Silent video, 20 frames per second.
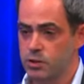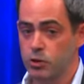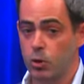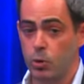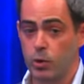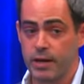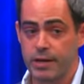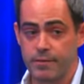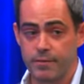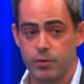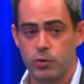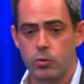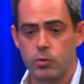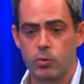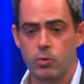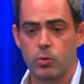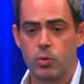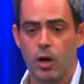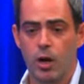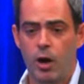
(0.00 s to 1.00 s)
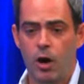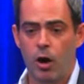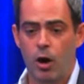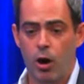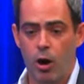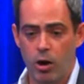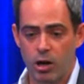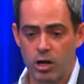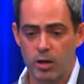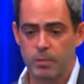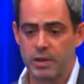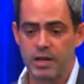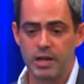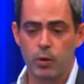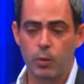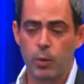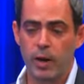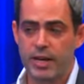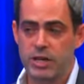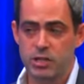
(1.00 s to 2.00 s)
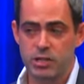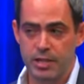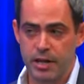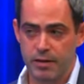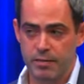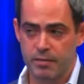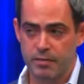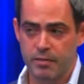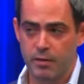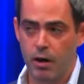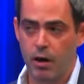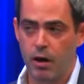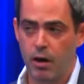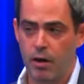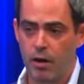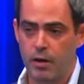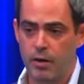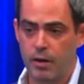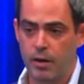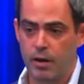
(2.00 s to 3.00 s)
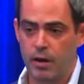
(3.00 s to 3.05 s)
So if you are committing wage theft on...